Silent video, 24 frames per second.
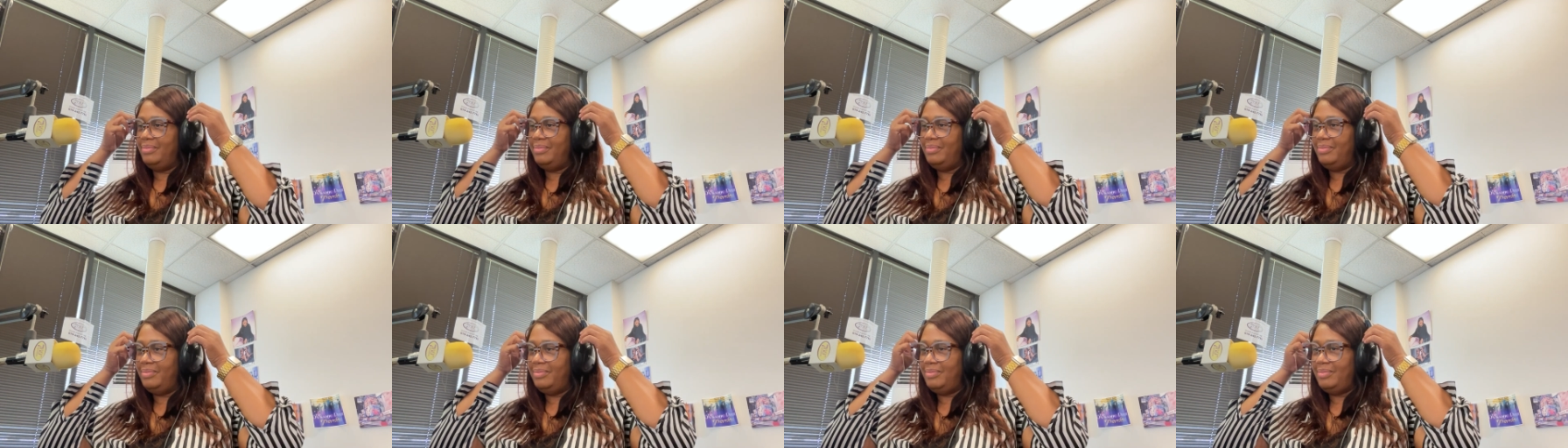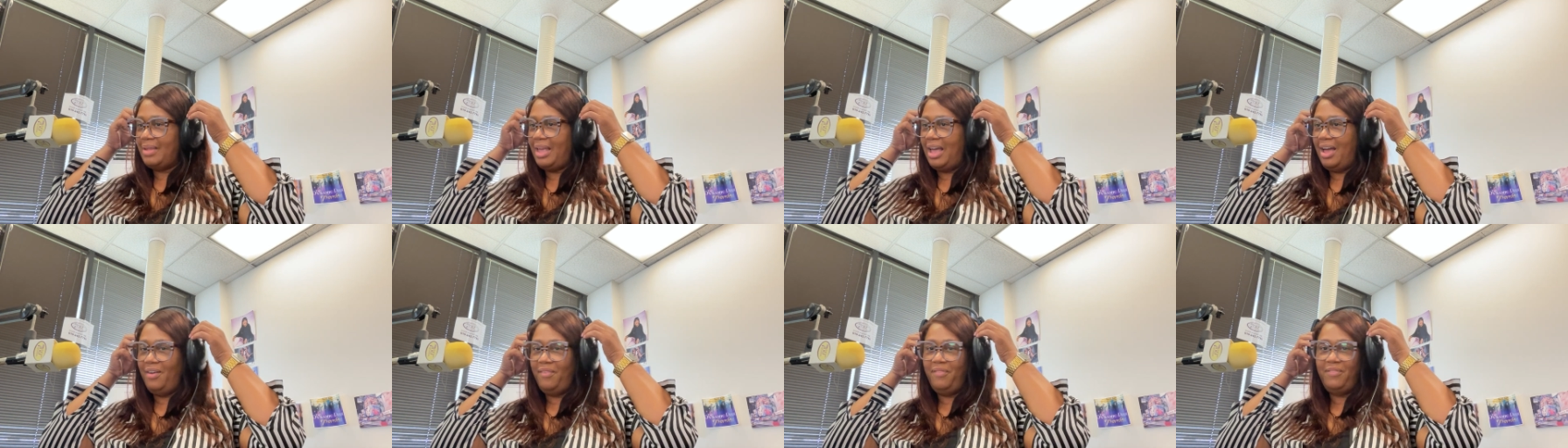Come
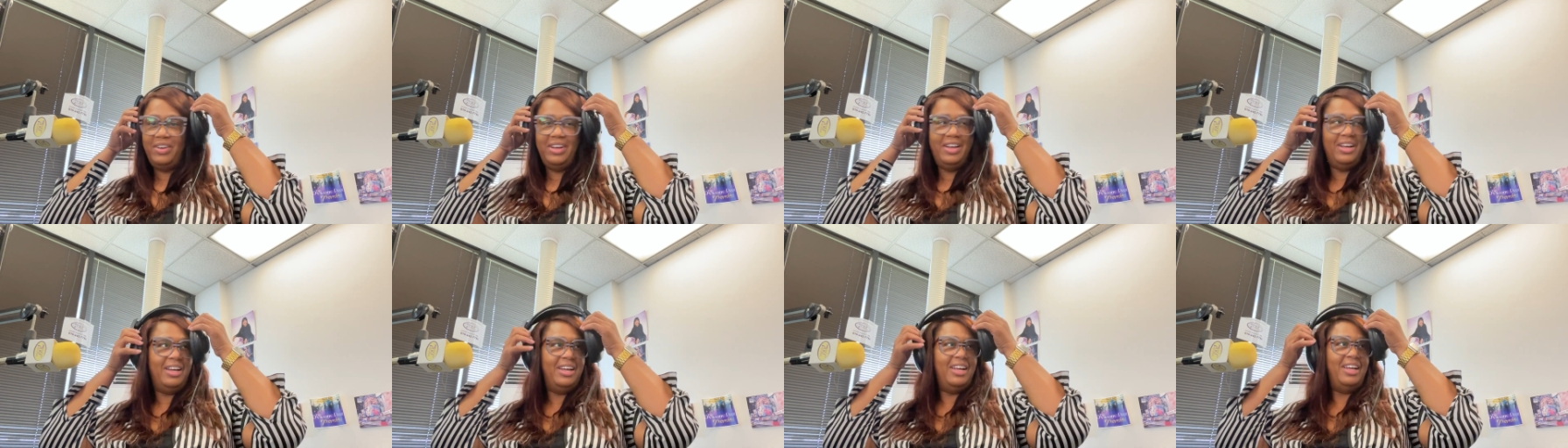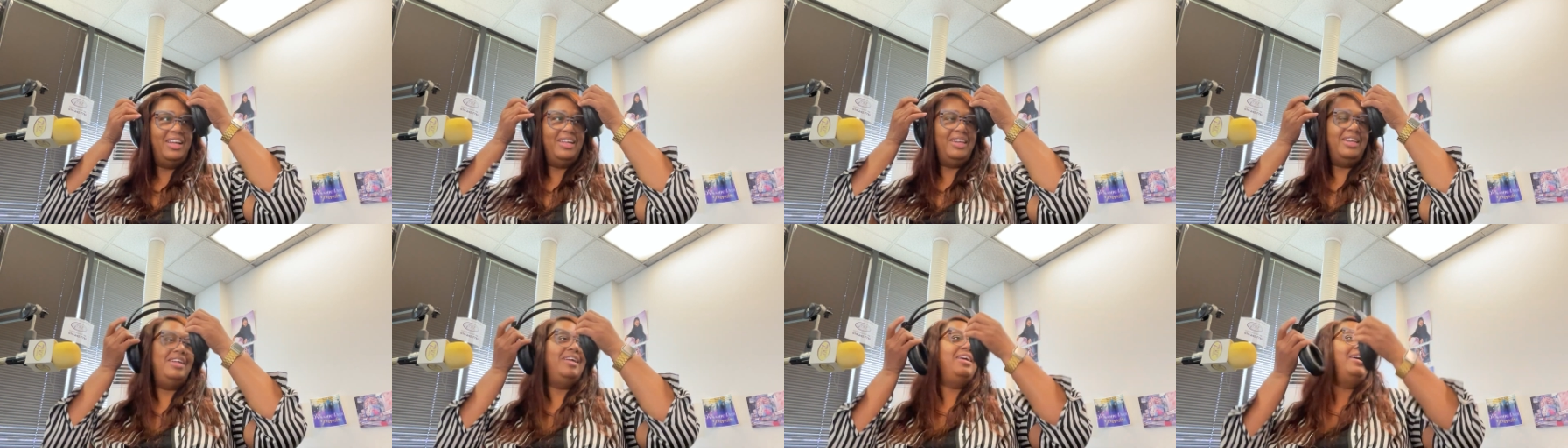on.
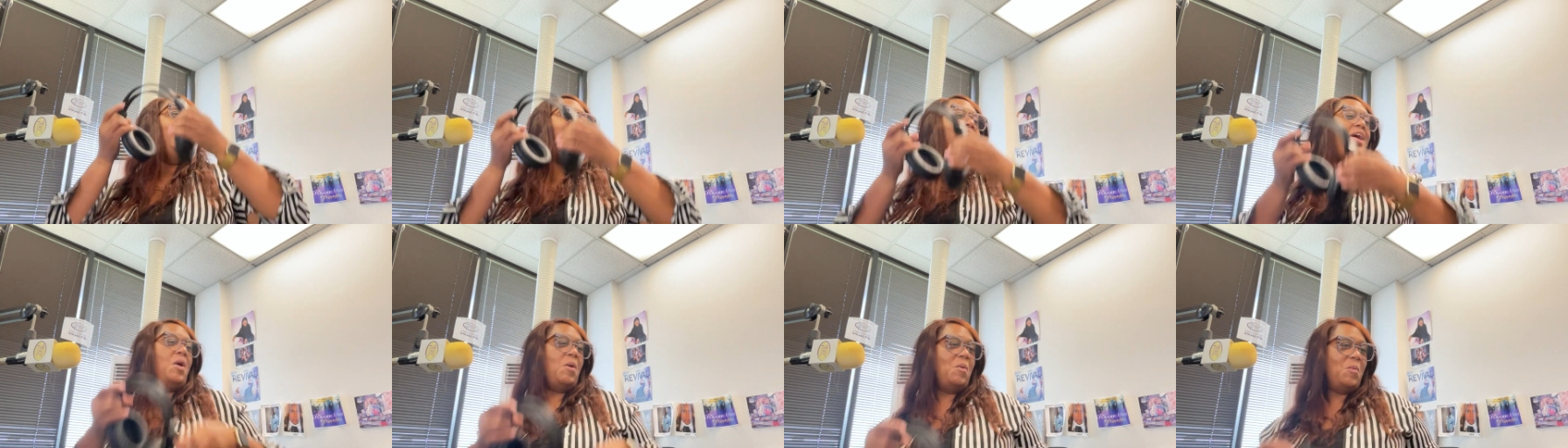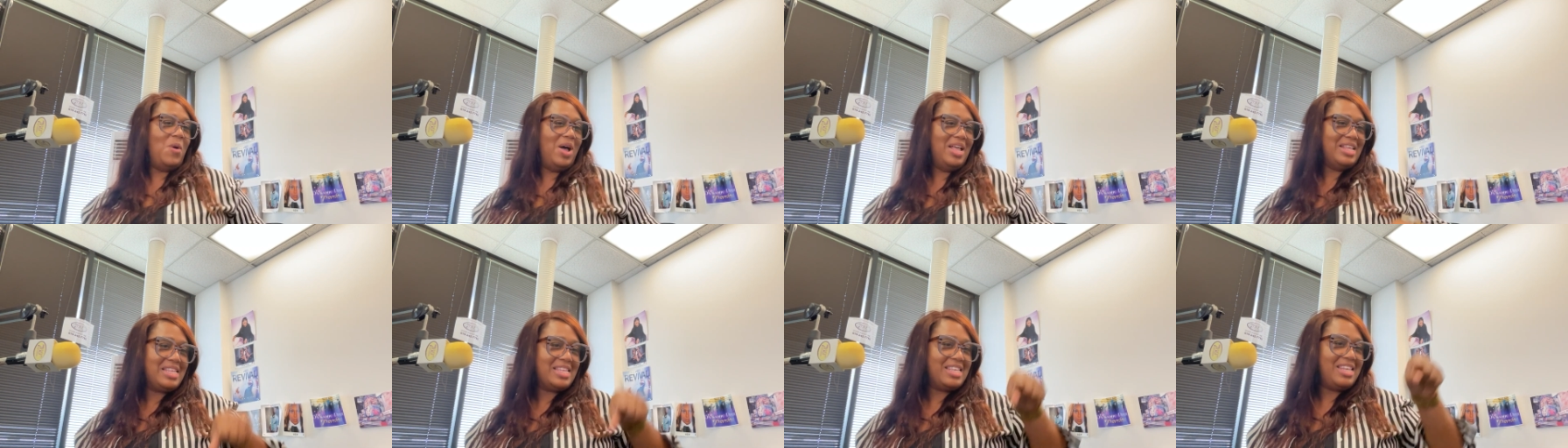
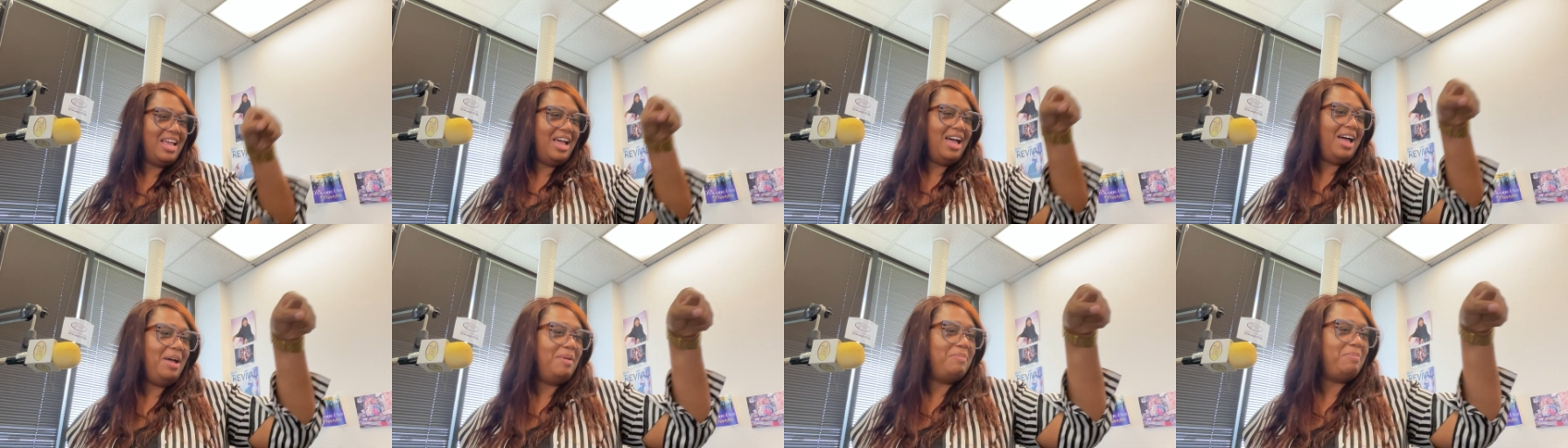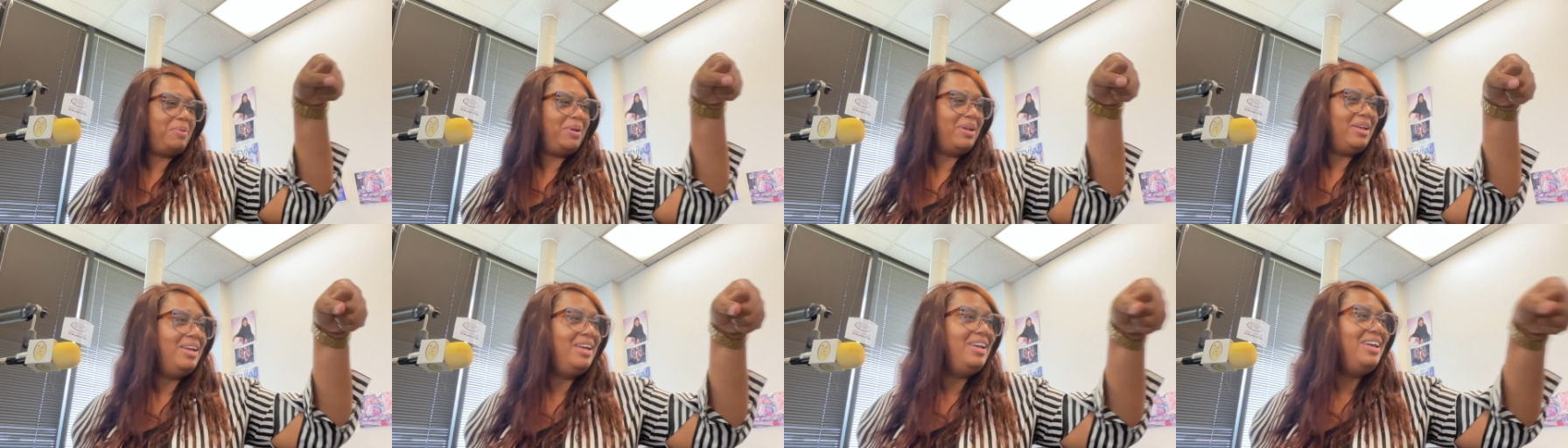what's up?
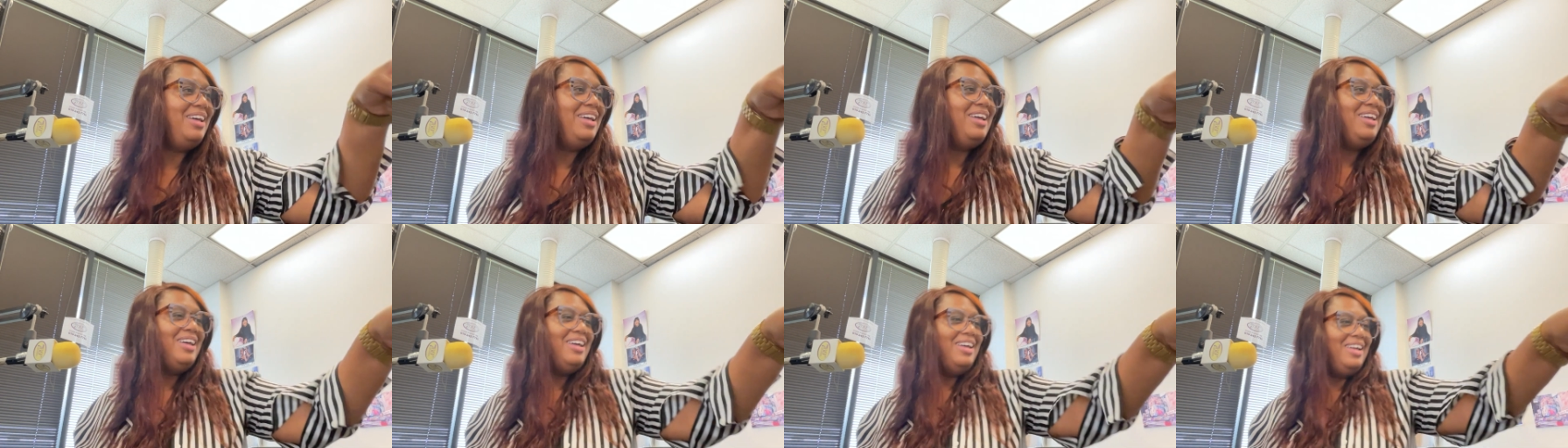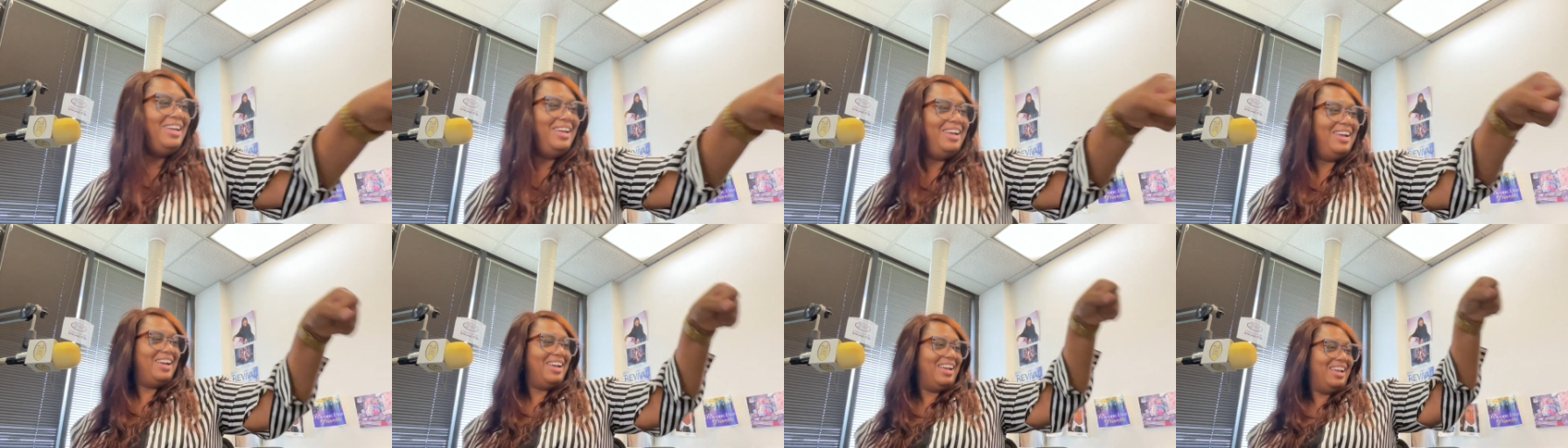what's
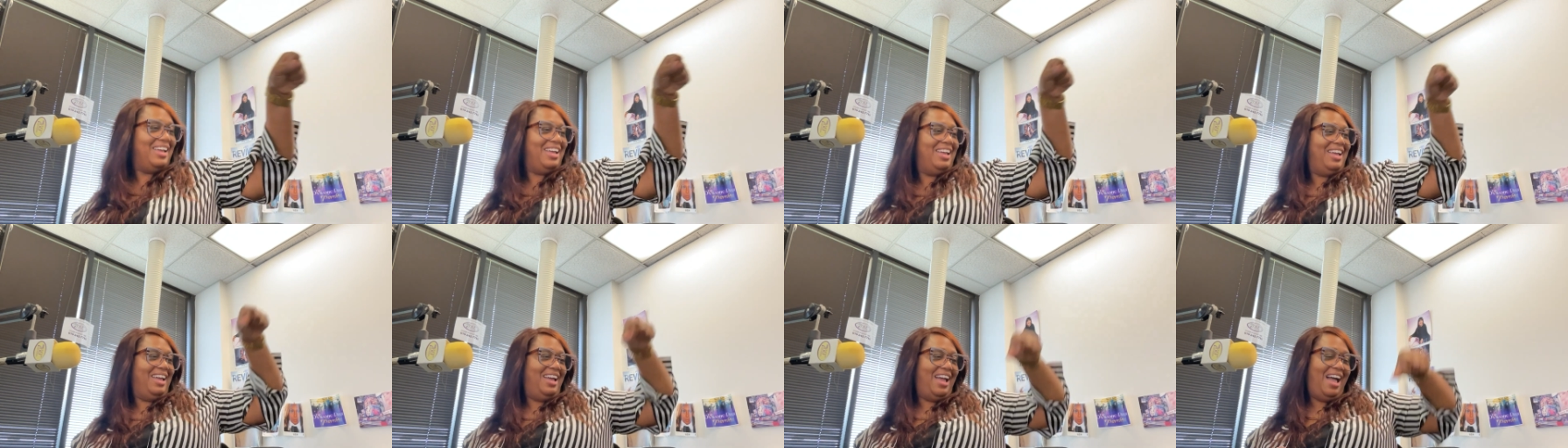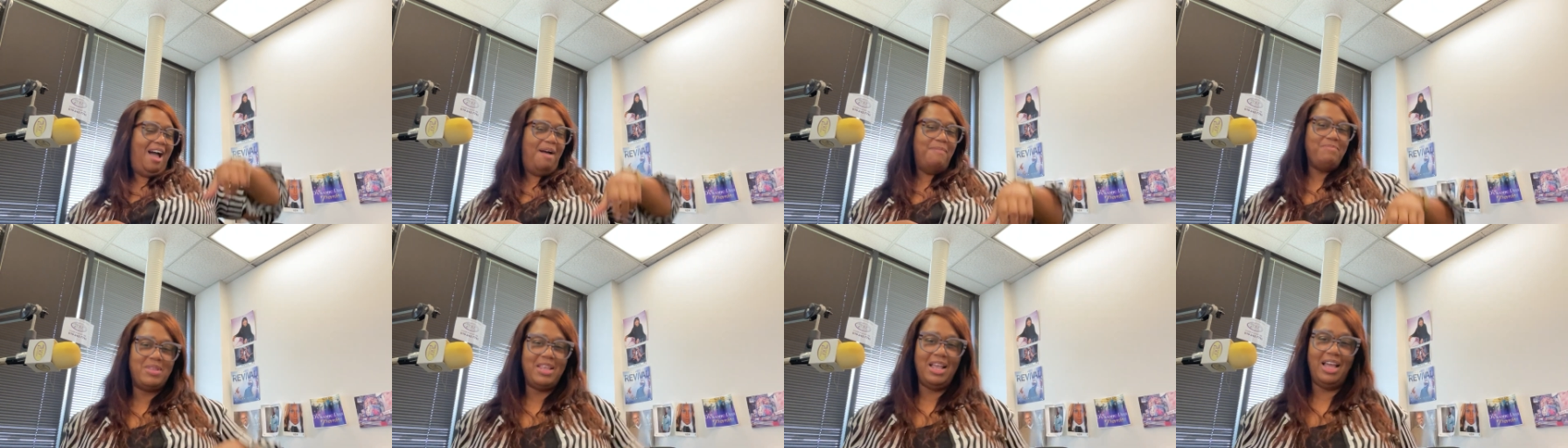up, people?
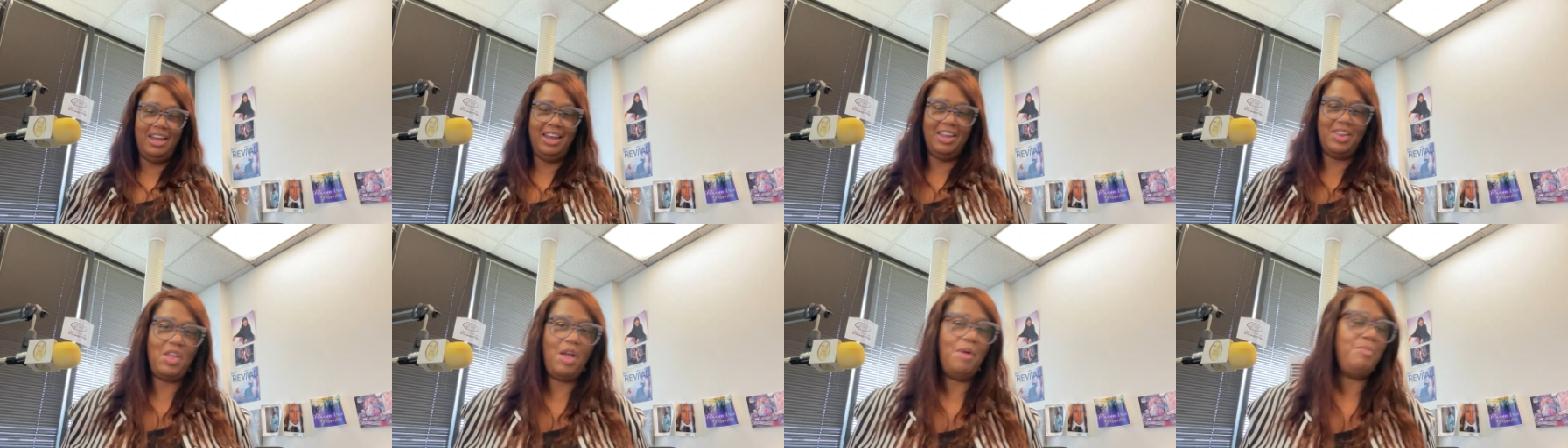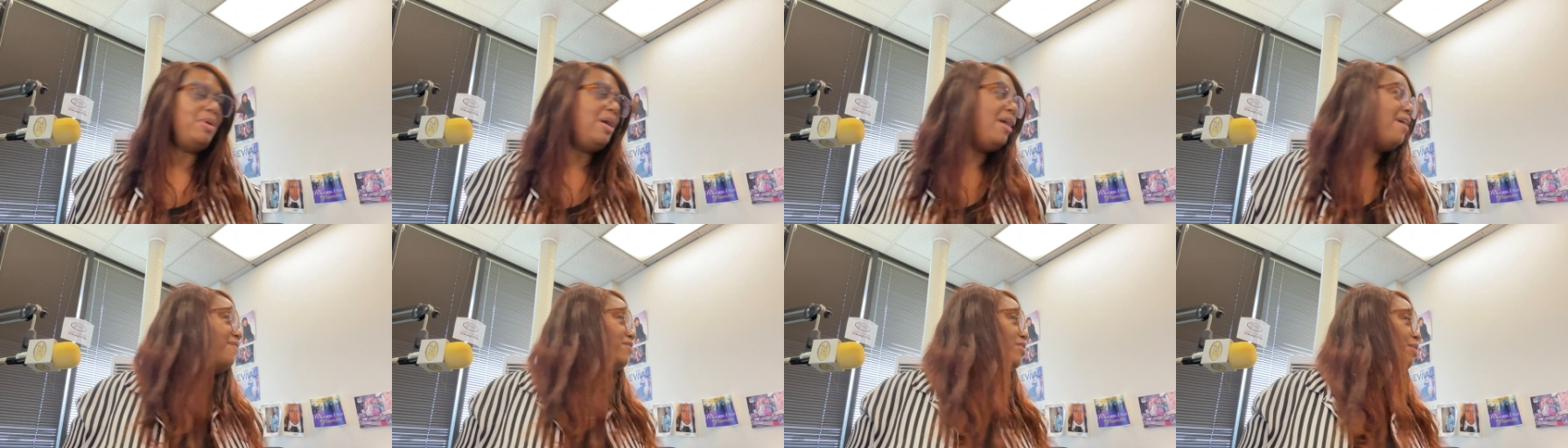I'm telling you, I'm
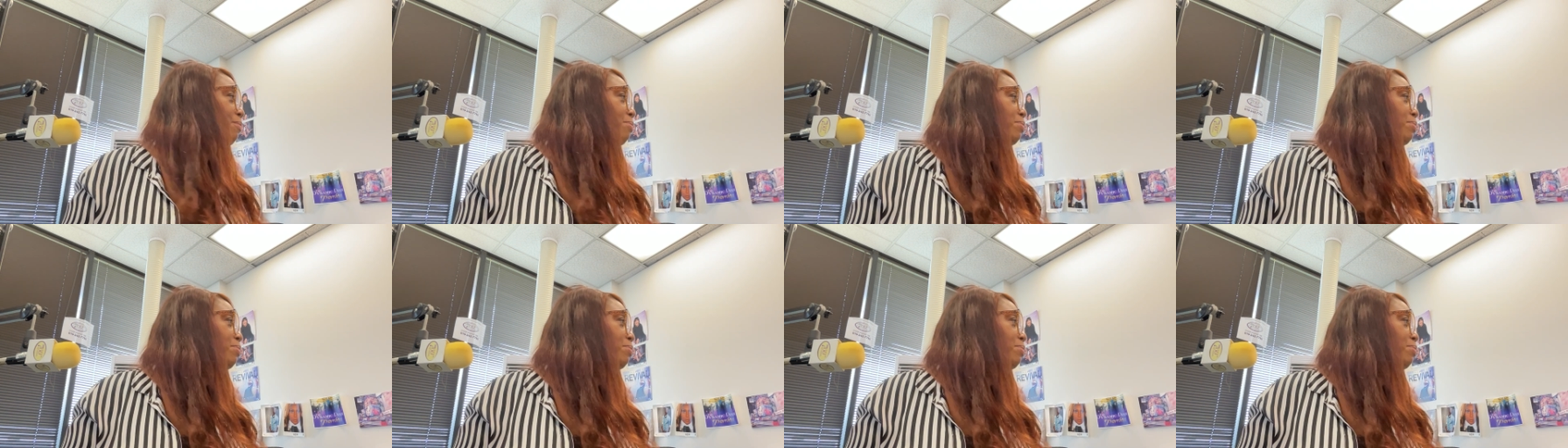gonna have to